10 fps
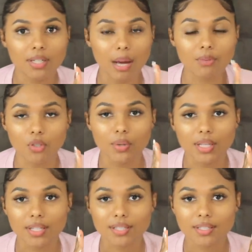I'm doing
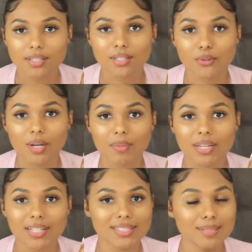this. You know what I
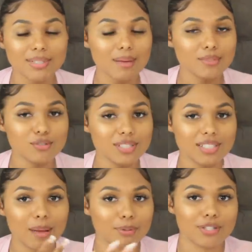mean? Because sometimes you can
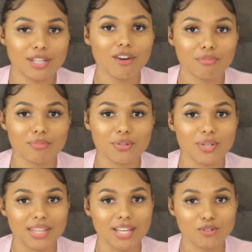stop yourself from
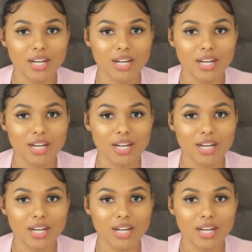doing things.